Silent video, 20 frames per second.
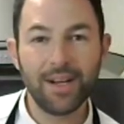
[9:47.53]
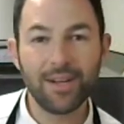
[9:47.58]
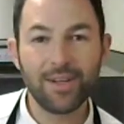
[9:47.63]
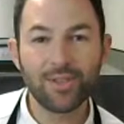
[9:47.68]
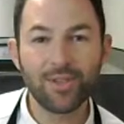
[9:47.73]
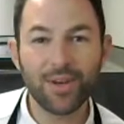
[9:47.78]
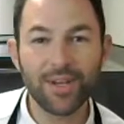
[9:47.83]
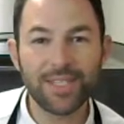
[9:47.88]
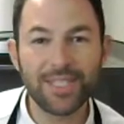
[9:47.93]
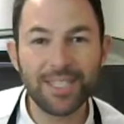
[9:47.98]

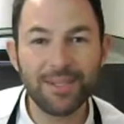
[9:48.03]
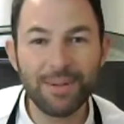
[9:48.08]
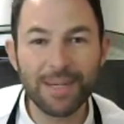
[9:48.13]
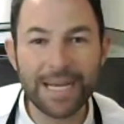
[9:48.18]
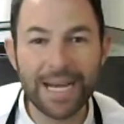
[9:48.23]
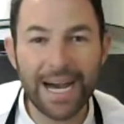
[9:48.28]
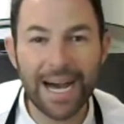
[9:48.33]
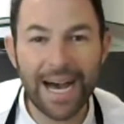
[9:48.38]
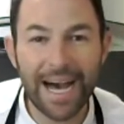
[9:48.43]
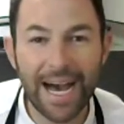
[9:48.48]
So I see we
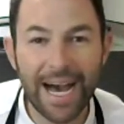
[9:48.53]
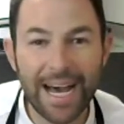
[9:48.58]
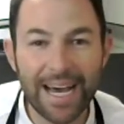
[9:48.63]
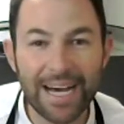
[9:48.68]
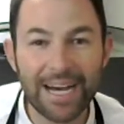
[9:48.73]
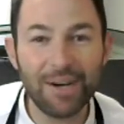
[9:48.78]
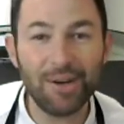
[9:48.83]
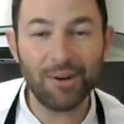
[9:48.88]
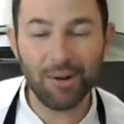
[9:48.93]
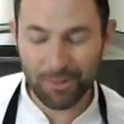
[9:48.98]
got
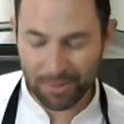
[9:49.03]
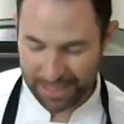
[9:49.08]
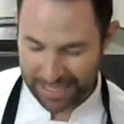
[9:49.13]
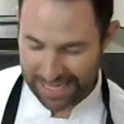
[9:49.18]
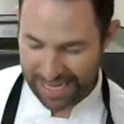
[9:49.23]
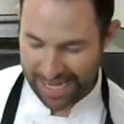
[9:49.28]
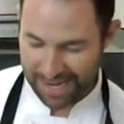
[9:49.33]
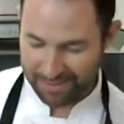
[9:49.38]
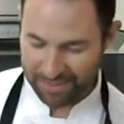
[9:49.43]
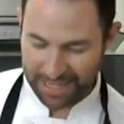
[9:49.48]

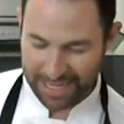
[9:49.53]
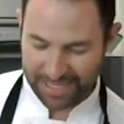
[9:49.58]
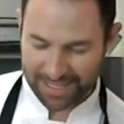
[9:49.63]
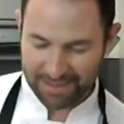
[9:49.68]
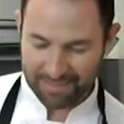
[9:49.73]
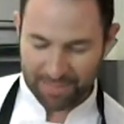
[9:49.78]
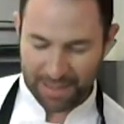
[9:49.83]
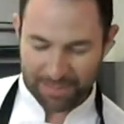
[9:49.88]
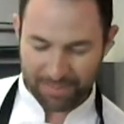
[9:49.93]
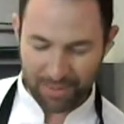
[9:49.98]

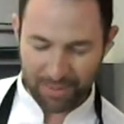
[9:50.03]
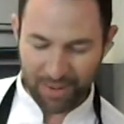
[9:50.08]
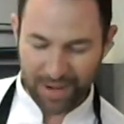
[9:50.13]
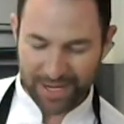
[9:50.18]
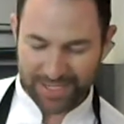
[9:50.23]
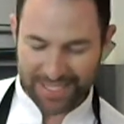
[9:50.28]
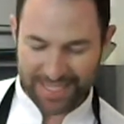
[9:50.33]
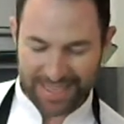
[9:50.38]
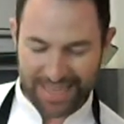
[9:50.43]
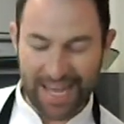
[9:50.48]
some people
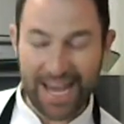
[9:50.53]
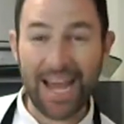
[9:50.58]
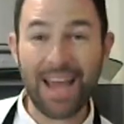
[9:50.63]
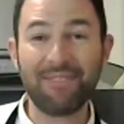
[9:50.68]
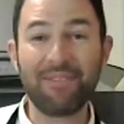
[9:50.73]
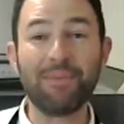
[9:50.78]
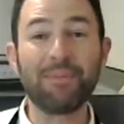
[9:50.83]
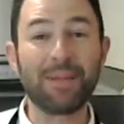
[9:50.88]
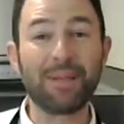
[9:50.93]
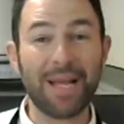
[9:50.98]
watching
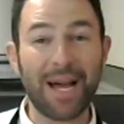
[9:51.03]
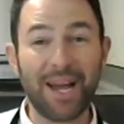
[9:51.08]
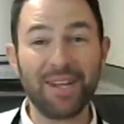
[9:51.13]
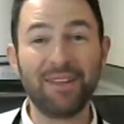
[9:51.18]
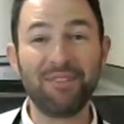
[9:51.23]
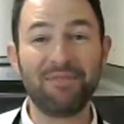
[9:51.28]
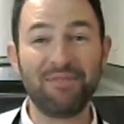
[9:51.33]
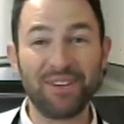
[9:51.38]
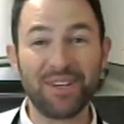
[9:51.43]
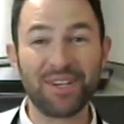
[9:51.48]
live. I'm glad
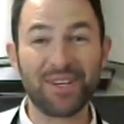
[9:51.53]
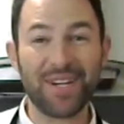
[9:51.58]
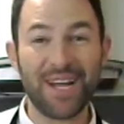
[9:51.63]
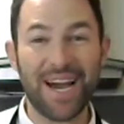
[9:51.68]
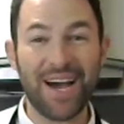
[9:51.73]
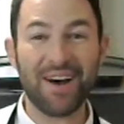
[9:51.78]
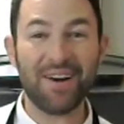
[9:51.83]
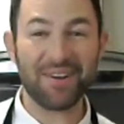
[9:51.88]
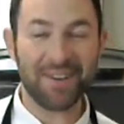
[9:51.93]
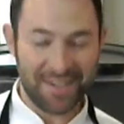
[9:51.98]
you figured
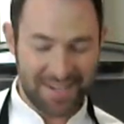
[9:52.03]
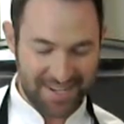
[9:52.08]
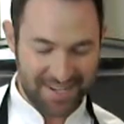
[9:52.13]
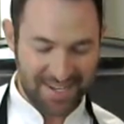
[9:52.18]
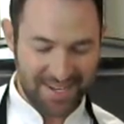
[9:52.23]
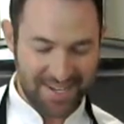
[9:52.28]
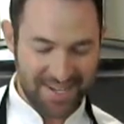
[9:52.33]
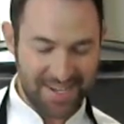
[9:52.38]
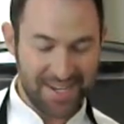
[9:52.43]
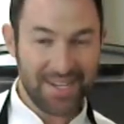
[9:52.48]
out
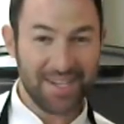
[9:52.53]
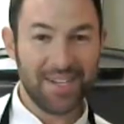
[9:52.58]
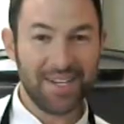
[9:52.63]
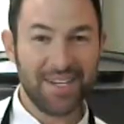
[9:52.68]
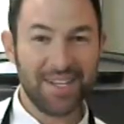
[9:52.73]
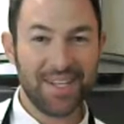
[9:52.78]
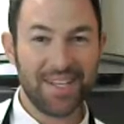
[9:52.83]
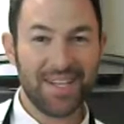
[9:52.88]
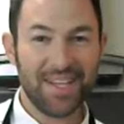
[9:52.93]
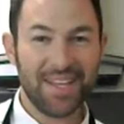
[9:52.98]

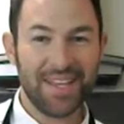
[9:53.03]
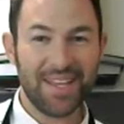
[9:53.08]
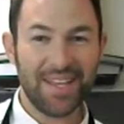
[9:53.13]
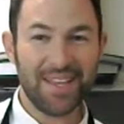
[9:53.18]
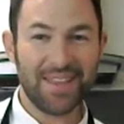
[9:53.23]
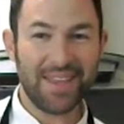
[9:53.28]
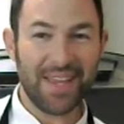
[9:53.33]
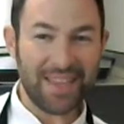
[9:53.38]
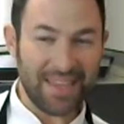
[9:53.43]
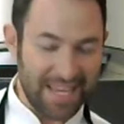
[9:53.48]

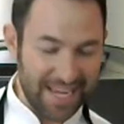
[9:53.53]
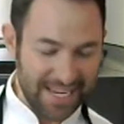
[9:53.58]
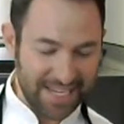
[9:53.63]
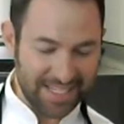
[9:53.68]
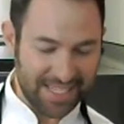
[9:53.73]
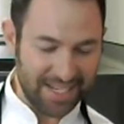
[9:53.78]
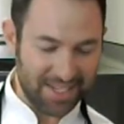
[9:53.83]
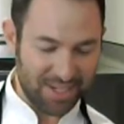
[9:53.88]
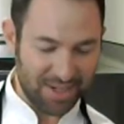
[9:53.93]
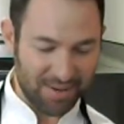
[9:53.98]
the link
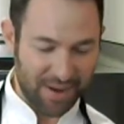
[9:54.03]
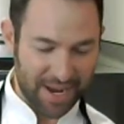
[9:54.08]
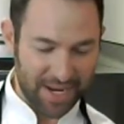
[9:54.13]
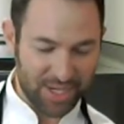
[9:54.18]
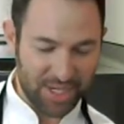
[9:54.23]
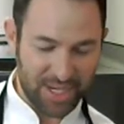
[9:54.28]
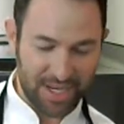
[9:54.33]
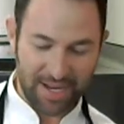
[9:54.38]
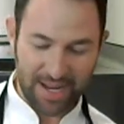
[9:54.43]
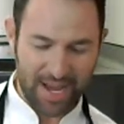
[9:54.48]

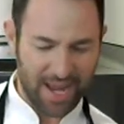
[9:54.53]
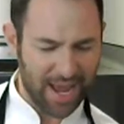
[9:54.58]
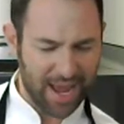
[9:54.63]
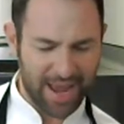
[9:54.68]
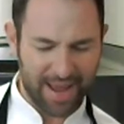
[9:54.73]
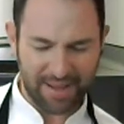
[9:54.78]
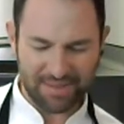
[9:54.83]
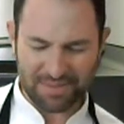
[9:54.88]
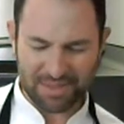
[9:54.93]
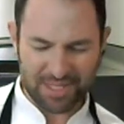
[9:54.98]
situation.
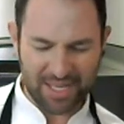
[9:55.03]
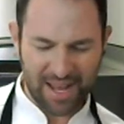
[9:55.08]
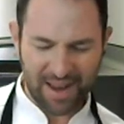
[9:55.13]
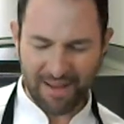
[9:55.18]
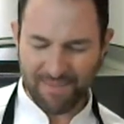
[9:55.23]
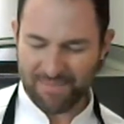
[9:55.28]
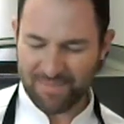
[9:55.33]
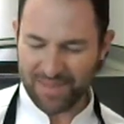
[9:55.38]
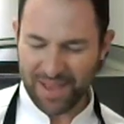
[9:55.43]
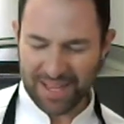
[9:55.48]
I set
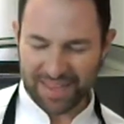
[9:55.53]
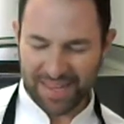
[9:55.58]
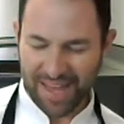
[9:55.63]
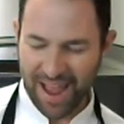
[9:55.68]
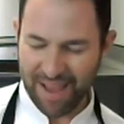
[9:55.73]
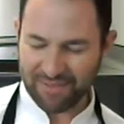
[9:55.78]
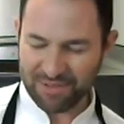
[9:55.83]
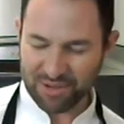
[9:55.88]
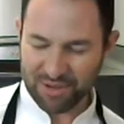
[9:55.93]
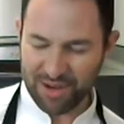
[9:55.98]
up a
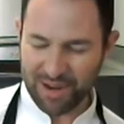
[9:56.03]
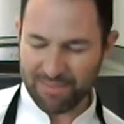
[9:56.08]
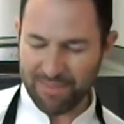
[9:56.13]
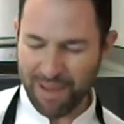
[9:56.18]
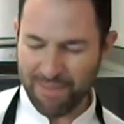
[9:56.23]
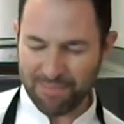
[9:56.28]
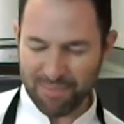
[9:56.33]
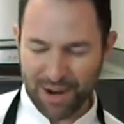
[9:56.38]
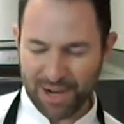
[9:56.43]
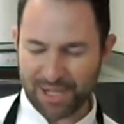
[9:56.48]
live stream,
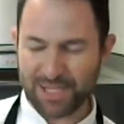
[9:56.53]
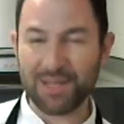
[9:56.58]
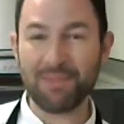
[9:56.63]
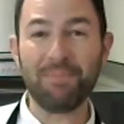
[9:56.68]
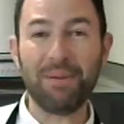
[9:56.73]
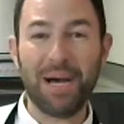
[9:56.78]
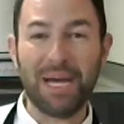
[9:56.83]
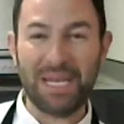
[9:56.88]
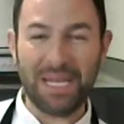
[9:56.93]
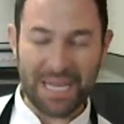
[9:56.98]
I pressed the
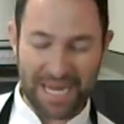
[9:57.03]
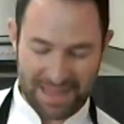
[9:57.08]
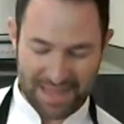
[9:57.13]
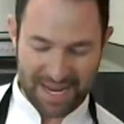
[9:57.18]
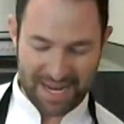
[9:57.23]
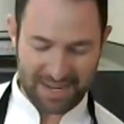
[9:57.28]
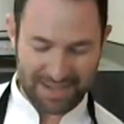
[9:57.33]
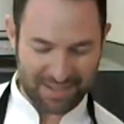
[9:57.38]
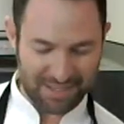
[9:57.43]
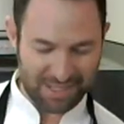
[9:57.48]
button and
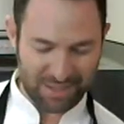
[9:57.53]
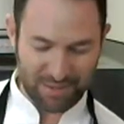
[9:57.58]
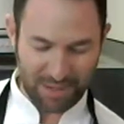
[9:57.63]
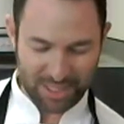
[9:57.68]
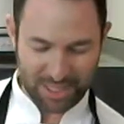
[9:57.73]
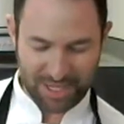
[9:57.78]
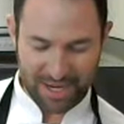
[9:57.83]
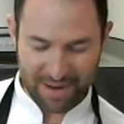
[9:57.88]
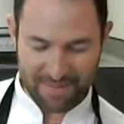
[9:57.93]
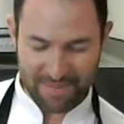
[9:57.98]
then it
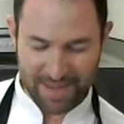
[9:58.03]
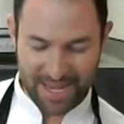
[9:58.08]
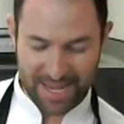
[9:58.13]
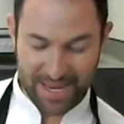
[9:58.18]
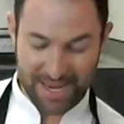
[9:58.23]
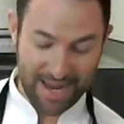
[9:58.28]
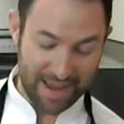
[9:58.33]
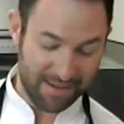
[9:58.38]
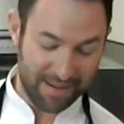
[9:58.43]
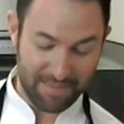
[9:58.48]
switched on me
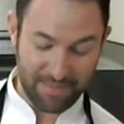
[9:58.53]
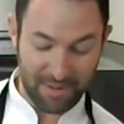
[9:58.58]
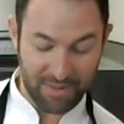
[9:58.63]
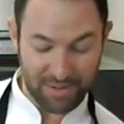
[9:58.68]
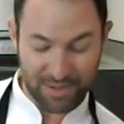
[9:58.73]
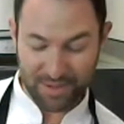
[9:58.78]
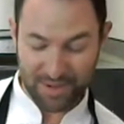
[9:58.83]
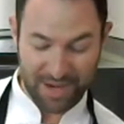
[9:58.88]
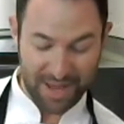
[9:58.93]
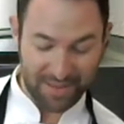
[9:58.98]
and now I
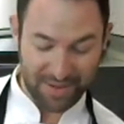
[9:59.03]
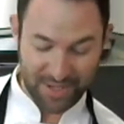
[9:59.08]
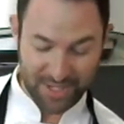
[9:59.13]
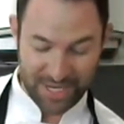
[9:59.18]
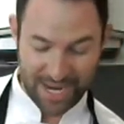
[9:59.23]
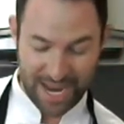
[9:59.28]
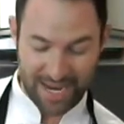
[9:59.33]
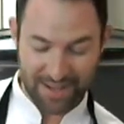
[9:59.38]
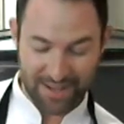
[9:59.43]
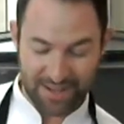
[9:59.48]
moved to another
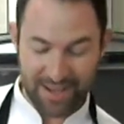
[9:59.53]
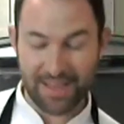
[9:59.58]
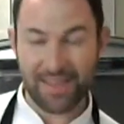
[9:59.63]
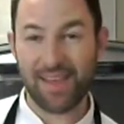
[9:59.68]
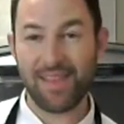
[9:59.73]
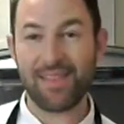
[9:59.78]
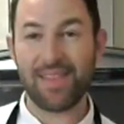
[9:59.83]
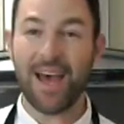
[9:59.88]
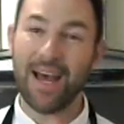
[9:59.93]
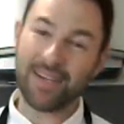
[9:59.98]
channel and
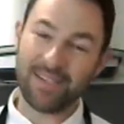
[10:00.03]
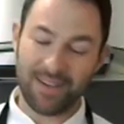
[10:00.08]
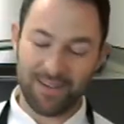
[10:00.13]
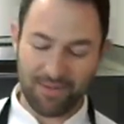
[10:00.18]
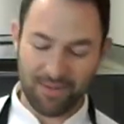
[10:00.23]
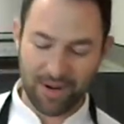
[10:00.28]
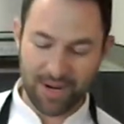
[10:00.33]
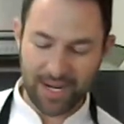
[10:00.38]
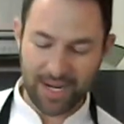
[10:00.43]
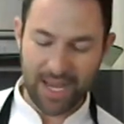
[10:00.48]
then that didn't
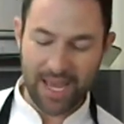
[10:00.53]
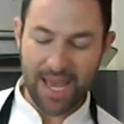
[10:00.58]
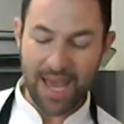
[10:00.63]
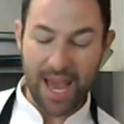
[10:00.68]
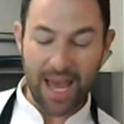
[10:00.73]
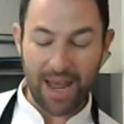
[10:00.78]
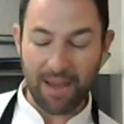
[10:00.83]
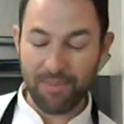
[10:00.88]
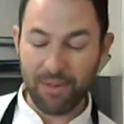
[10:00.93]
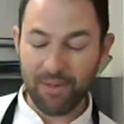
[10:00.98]
work.
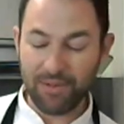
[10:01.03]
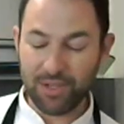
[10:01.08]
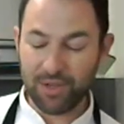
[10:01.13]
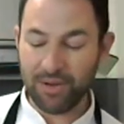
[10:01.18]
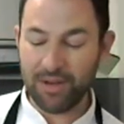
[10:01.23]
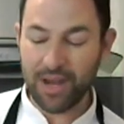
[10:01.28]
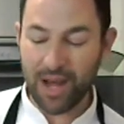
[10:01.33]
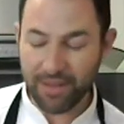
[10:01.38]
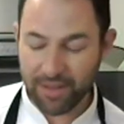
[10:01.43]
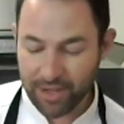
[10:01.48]
I moved to
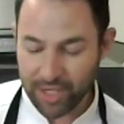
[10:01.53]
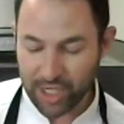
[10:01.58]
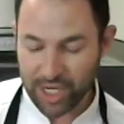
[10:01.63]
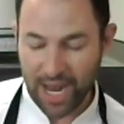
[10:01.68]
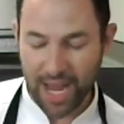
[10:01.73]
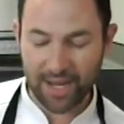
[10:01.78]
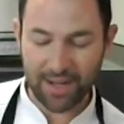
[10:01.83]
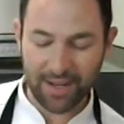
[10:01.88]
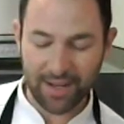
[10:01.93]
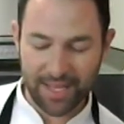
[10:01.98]
another
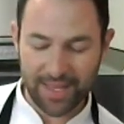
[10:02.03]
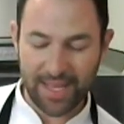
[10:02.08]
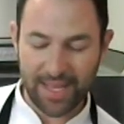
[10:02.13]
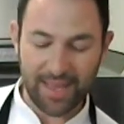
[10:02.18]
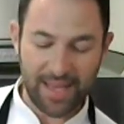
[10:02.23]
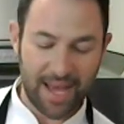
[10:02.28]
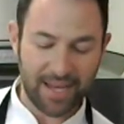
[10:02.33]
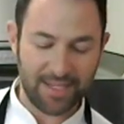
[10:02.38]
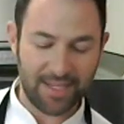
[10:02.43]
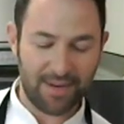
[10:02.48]
channel and then
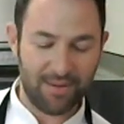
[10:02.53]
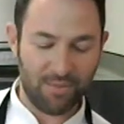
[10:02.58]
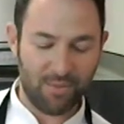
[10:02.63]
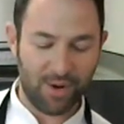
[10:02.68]
that didn't